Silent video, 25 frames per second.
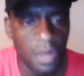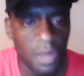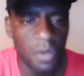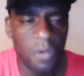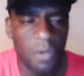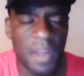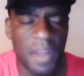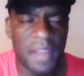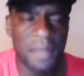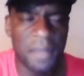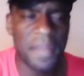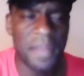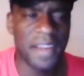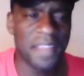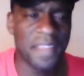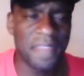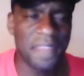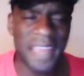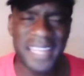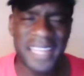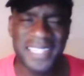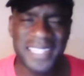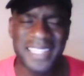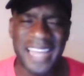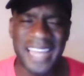wait a minute,
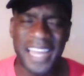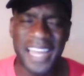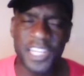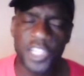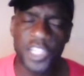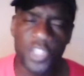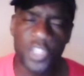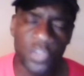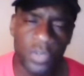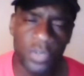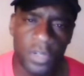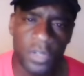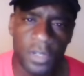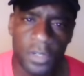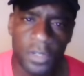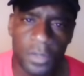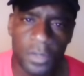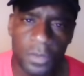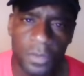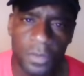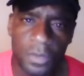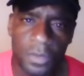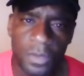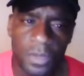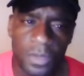that's not
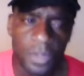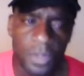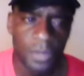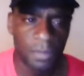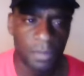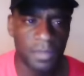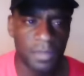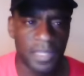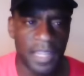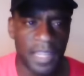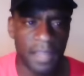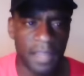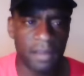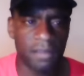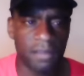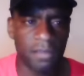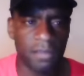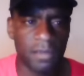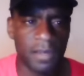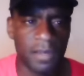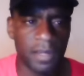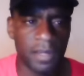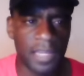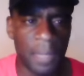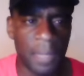true. Can,
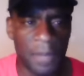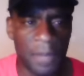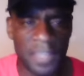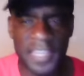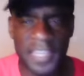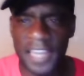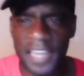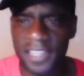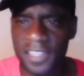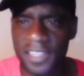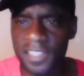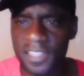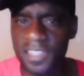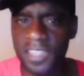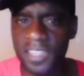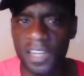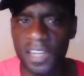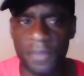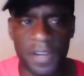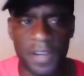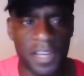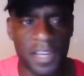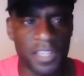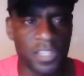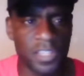can we take this
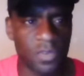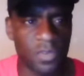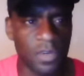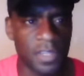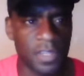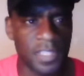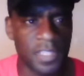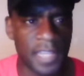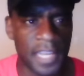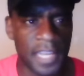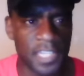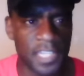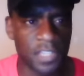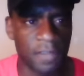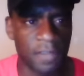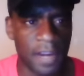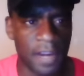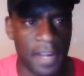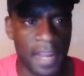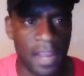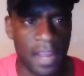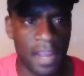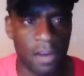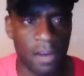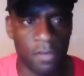theory to a test
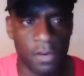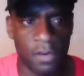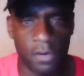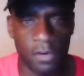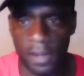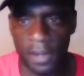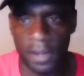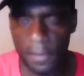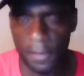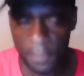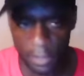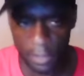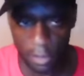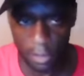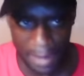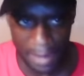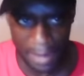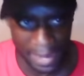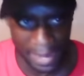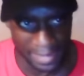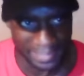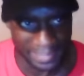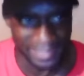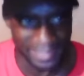right now, real quick, if you don't mind?